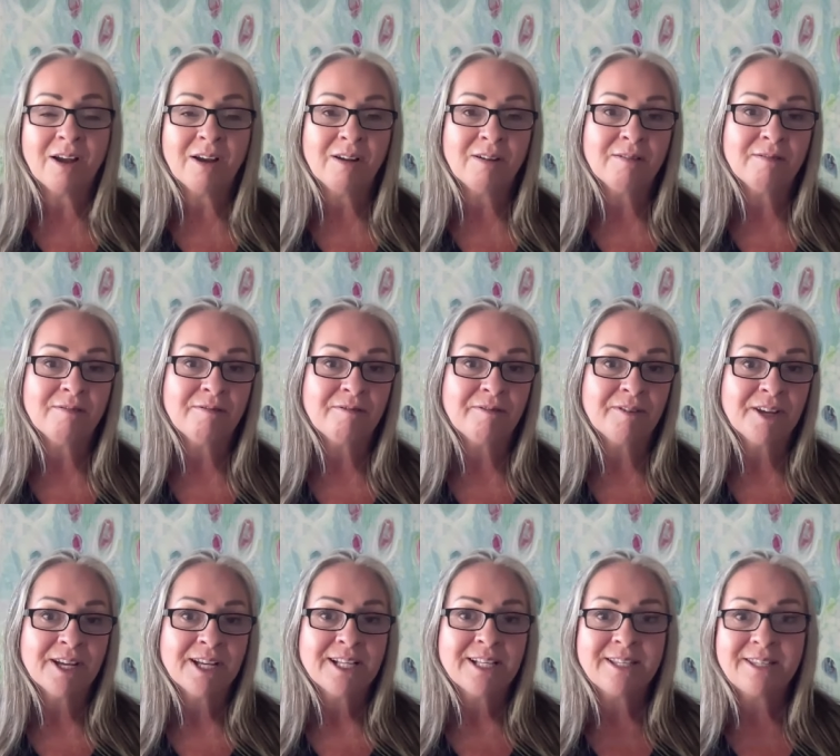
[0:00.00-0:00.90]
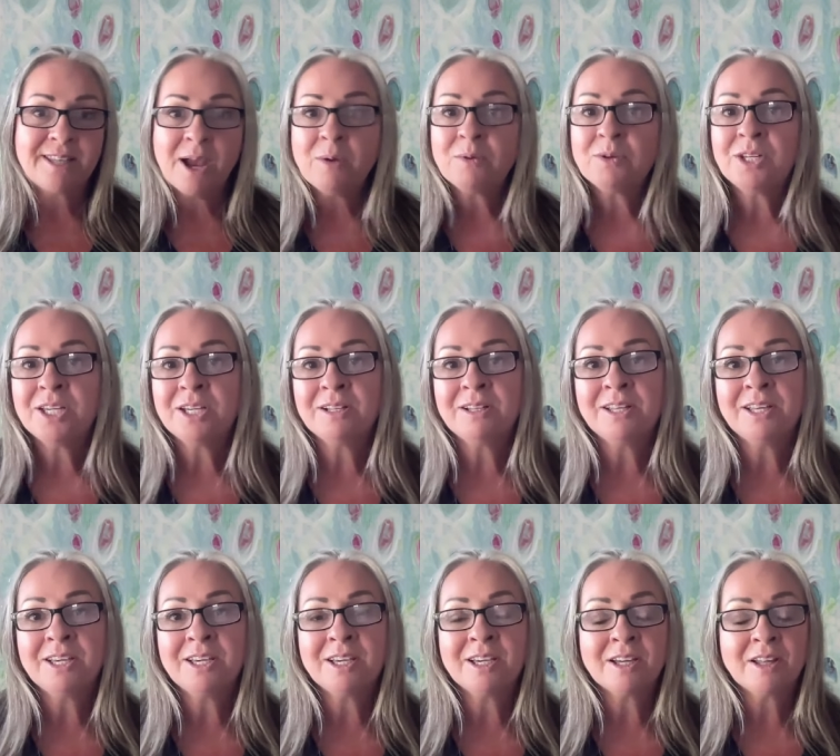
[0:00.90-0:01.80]
of sound
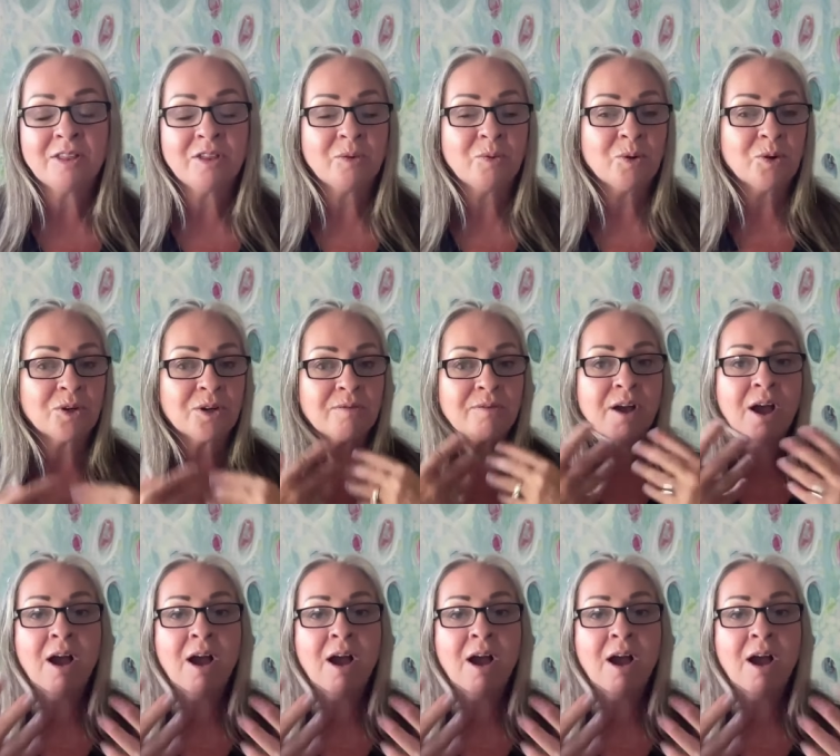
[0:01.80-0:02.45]
healing, the work of